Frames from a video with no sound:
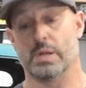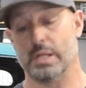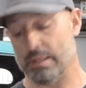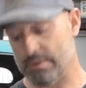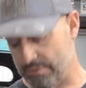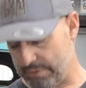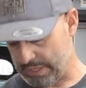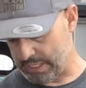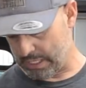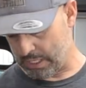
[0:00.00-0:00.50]
of the
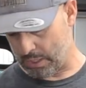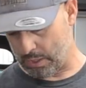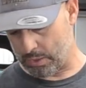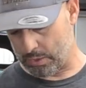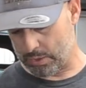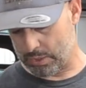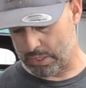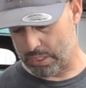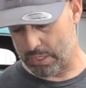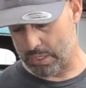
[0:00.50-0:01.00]

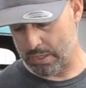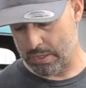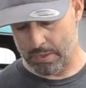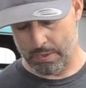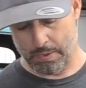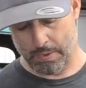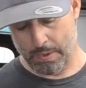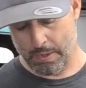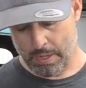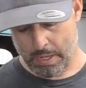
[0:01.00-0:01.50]
videos
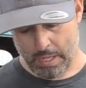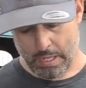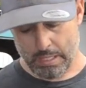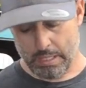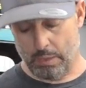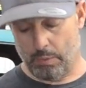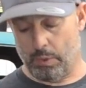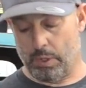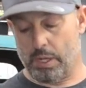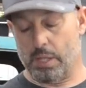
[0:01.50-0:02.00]

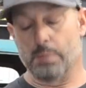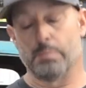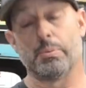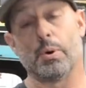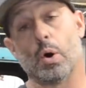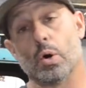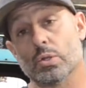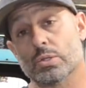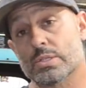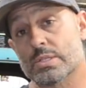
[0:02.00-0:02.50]
that one of the
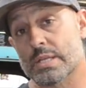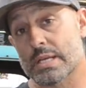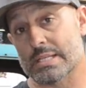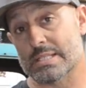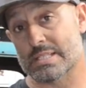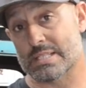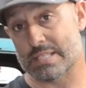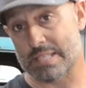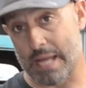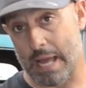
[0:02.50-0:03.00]
bolts had
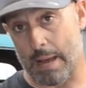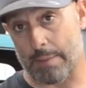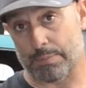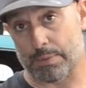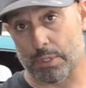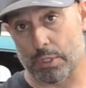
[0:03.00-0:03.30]
snapped,